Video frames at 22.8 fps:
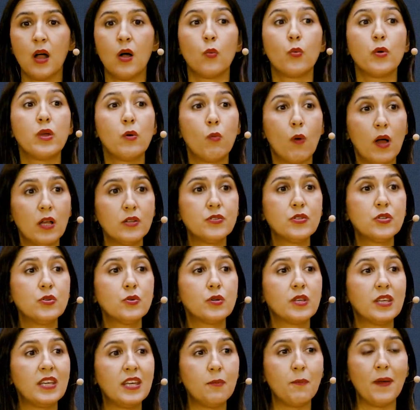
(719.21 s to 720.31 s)
We want to
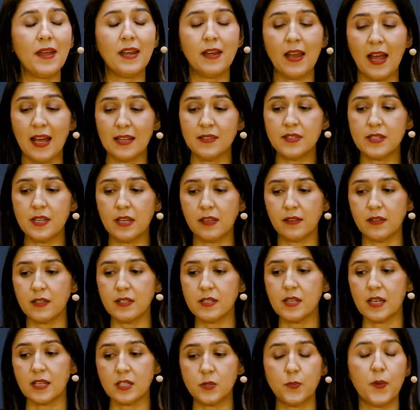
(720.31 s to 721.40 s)
keep enhancing
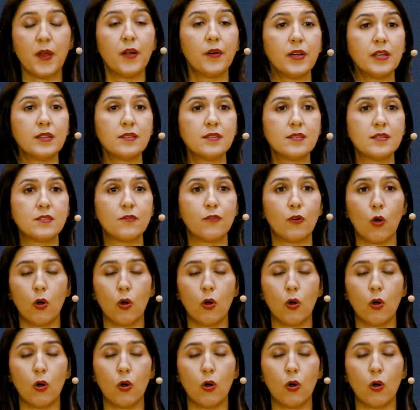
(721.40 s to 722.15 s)
this experience for